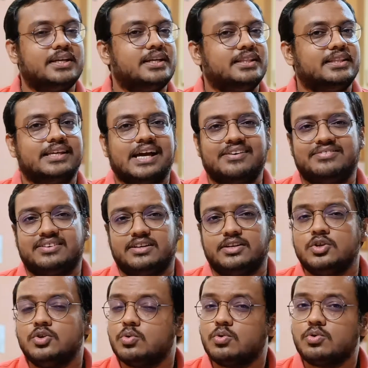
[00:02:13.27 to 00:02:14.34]
They have
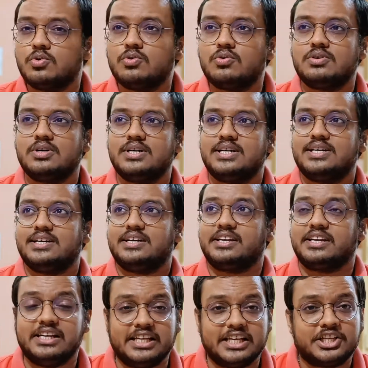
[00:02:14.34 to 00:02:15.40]
no
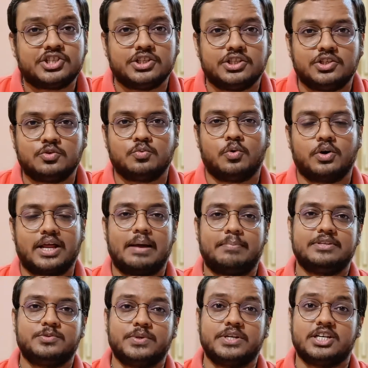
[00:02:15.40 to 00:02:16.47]
relation to what
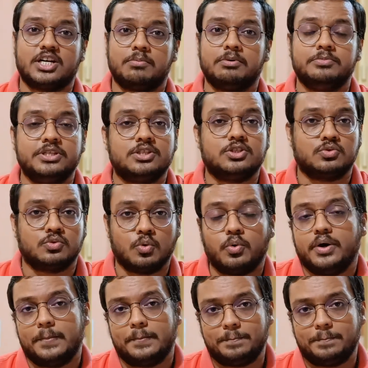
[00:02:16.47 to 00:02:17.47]
happens when rubber meets road.